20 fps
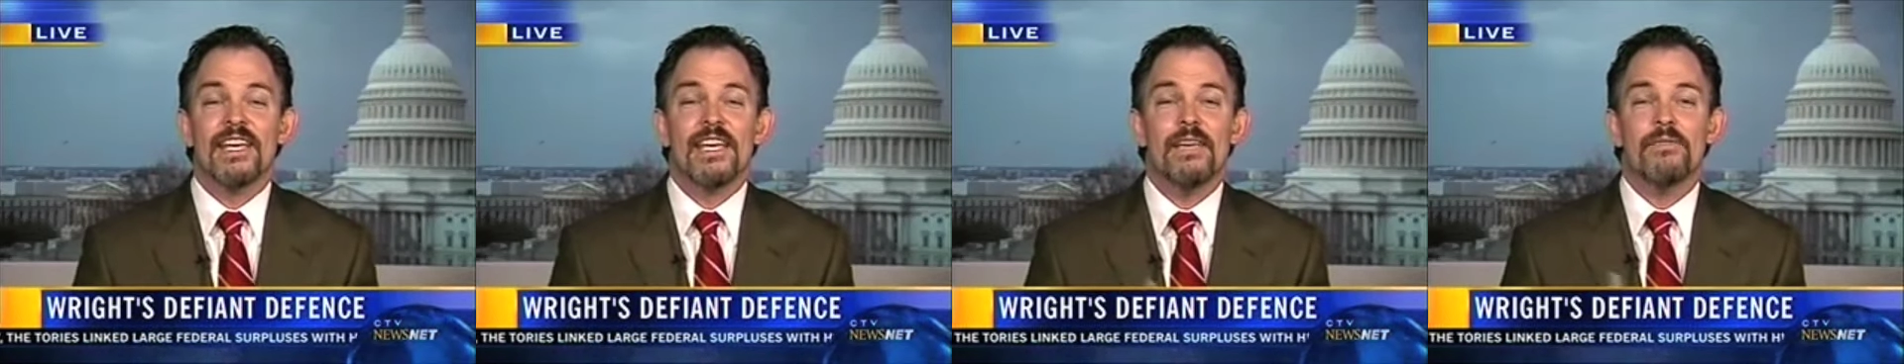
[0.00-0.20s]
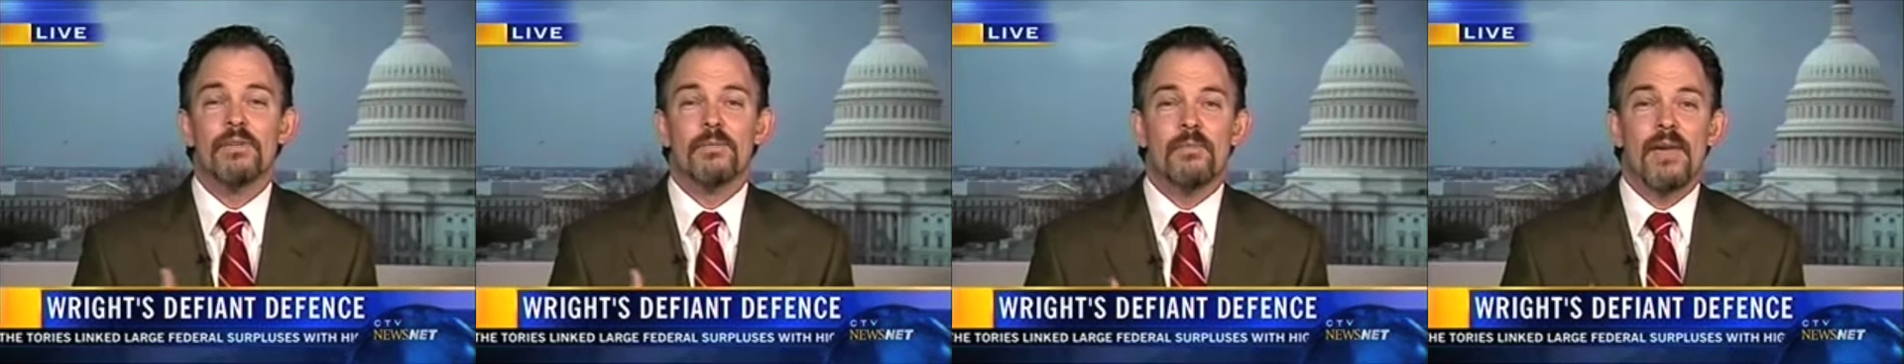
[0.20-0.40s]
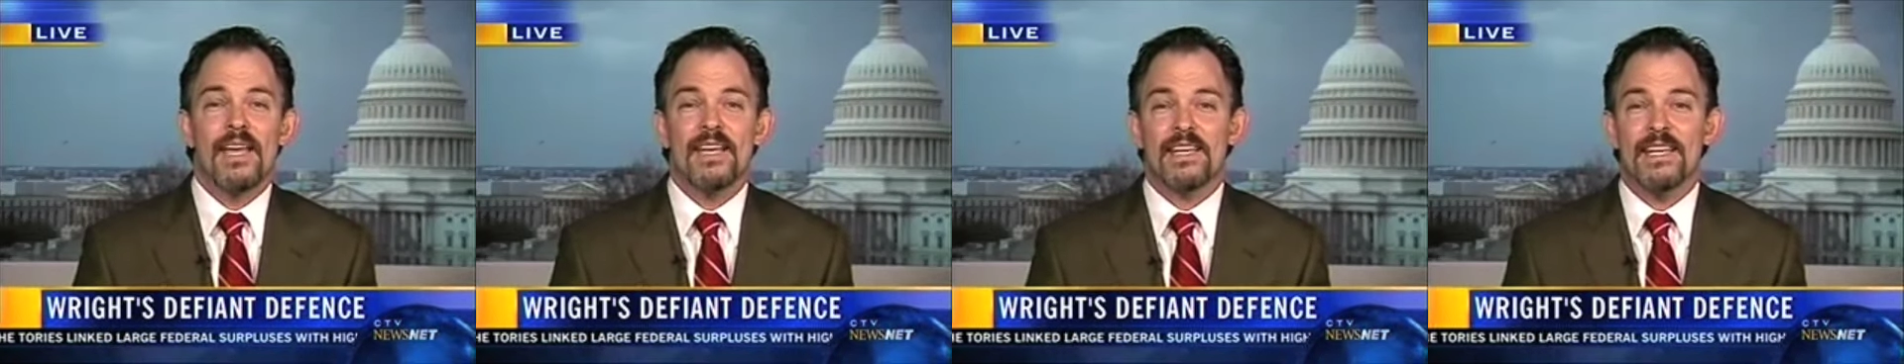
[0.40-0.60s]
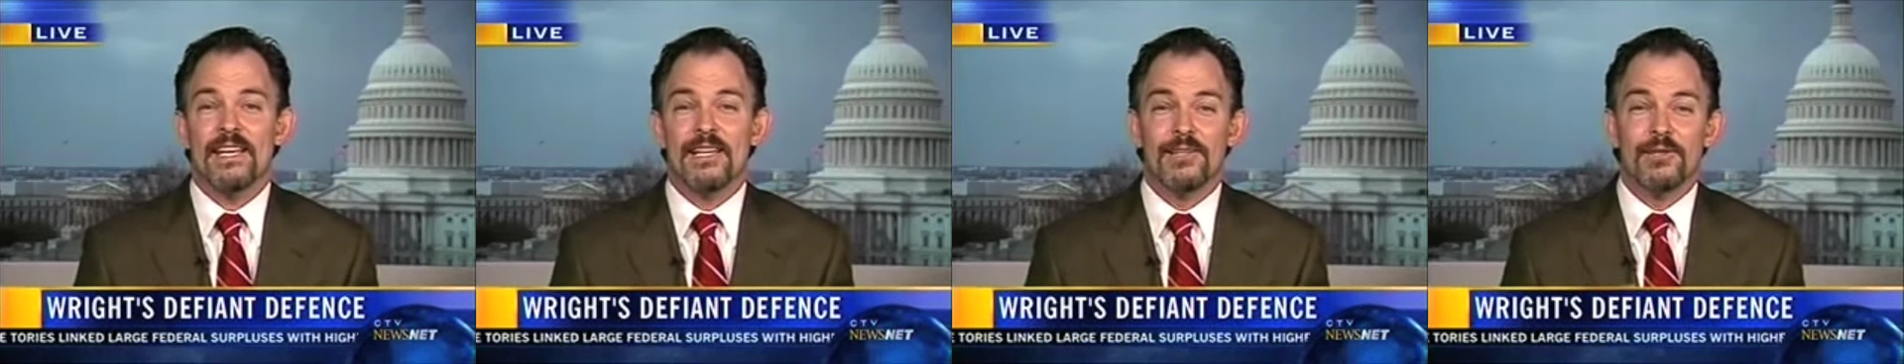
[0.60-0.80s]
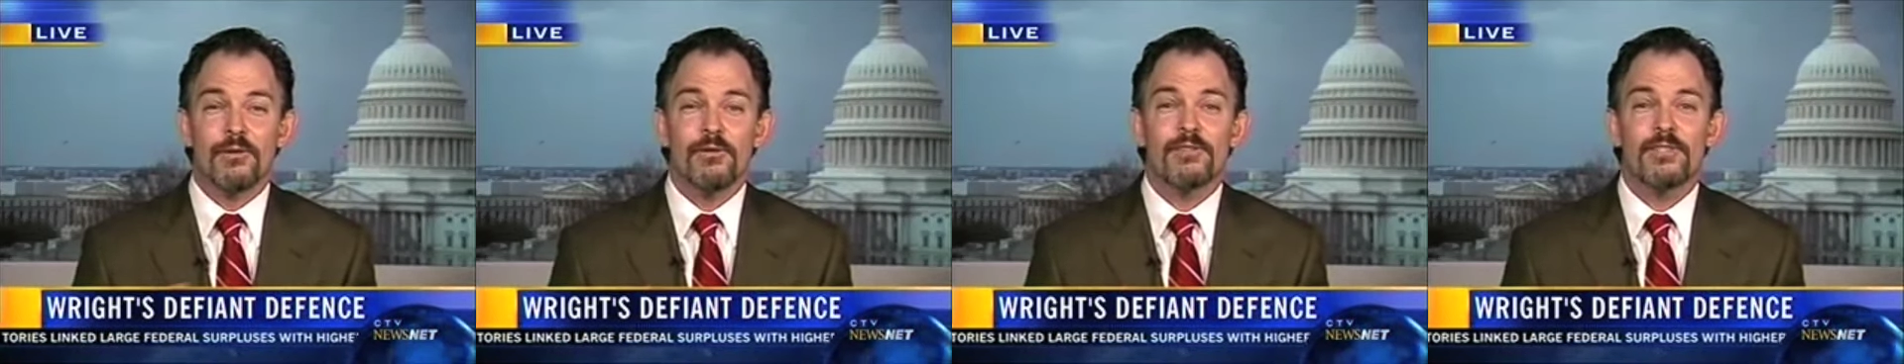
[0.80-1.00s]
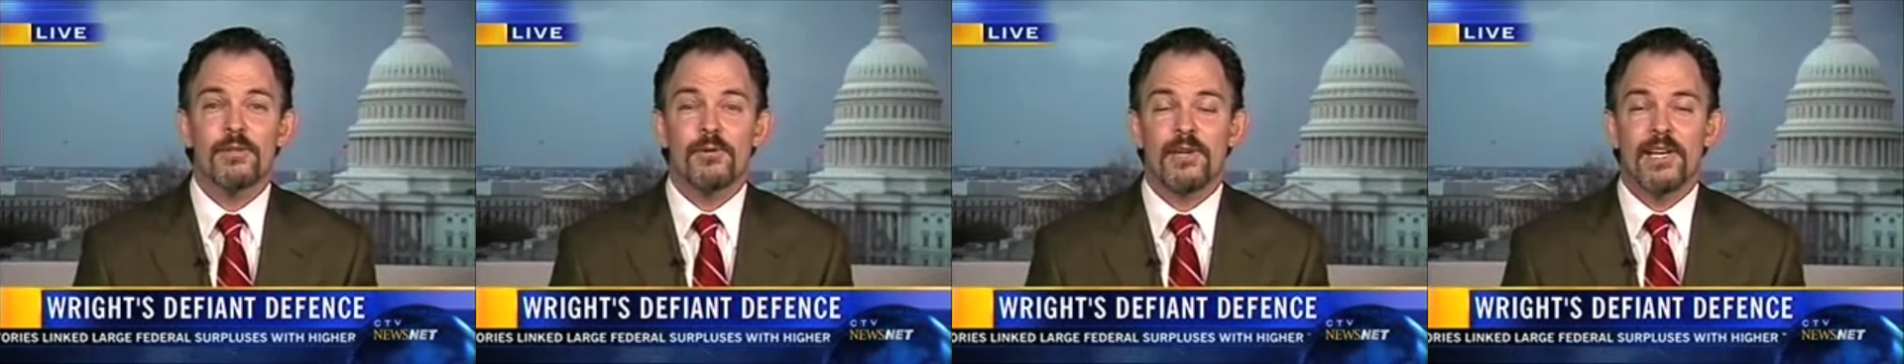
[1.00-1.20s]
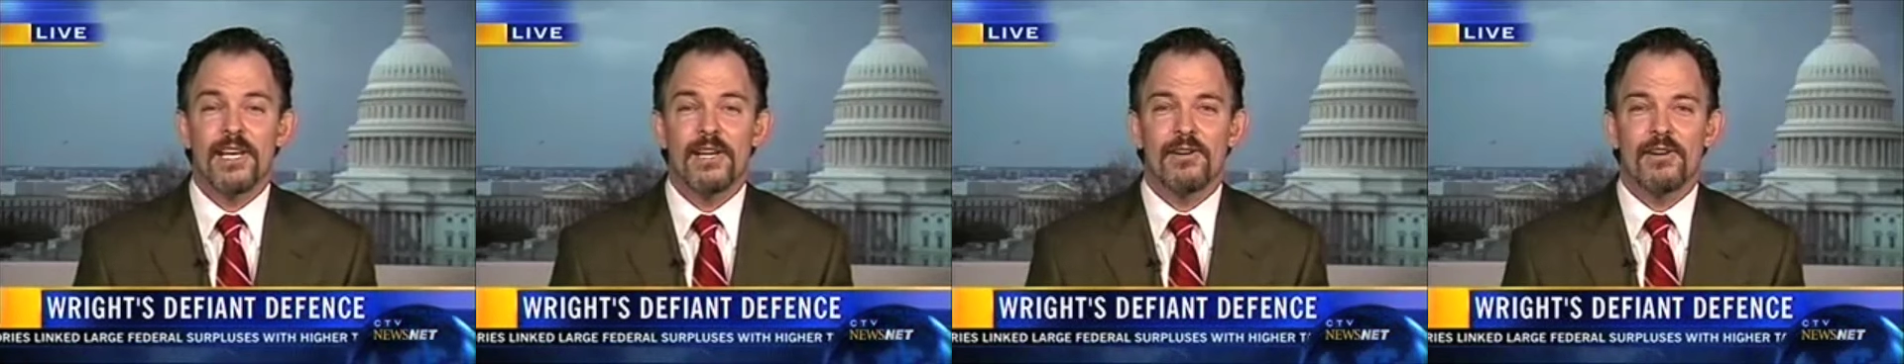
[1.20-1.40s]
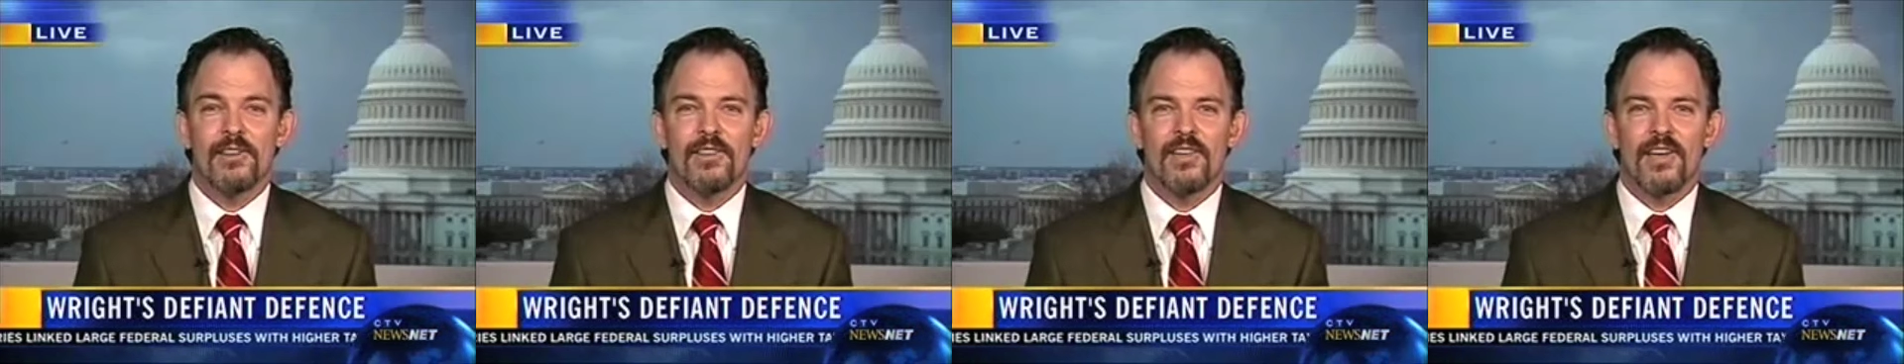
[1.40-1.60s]
He even make, he alludes to it
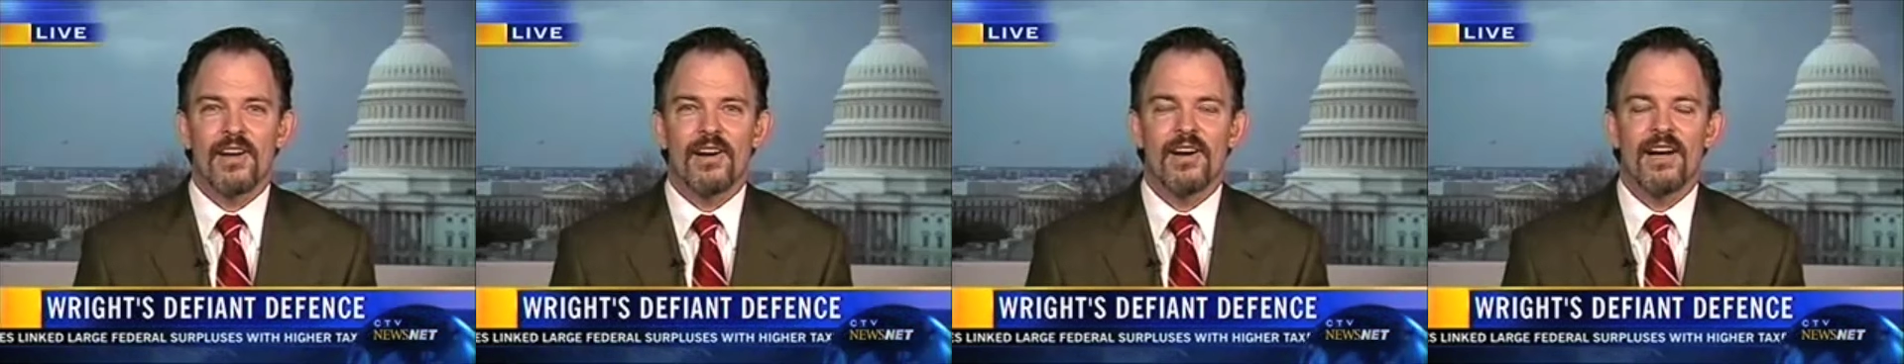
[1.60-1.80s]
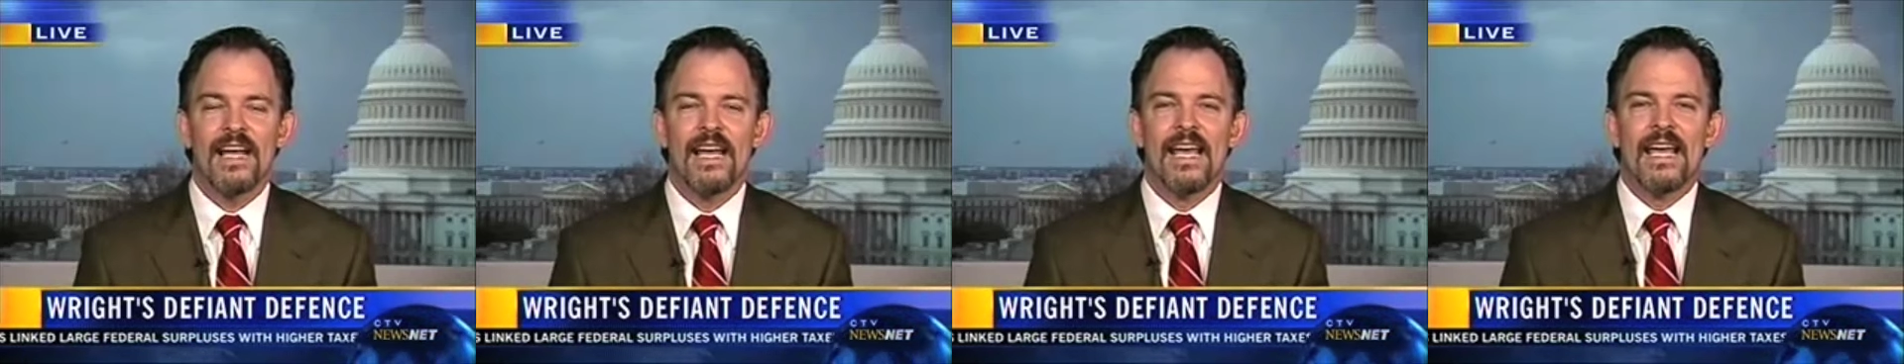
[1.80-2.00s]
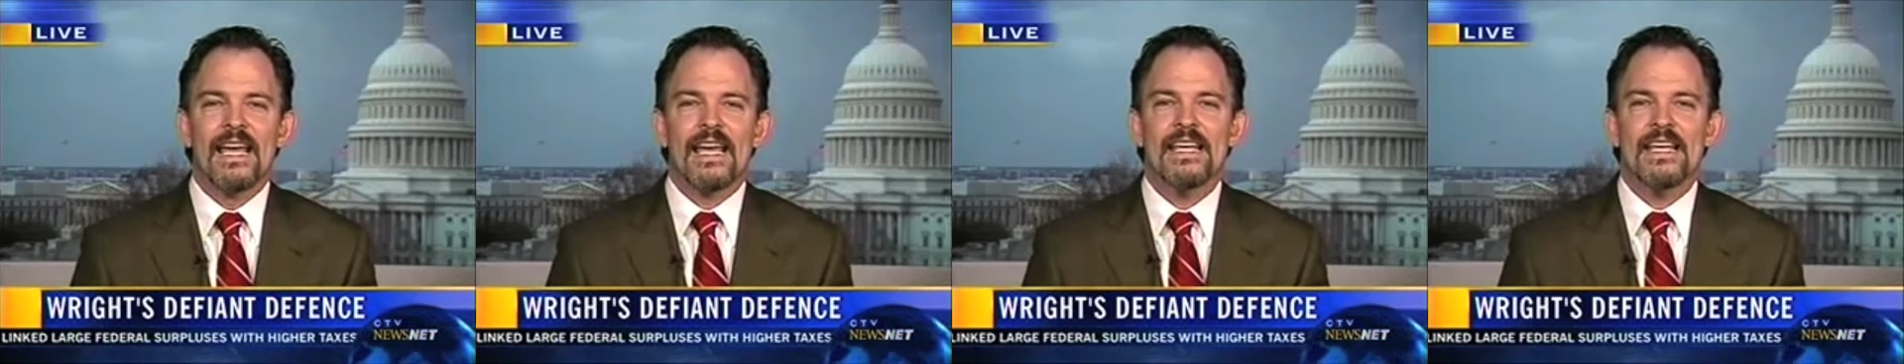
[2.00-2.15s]
here and there.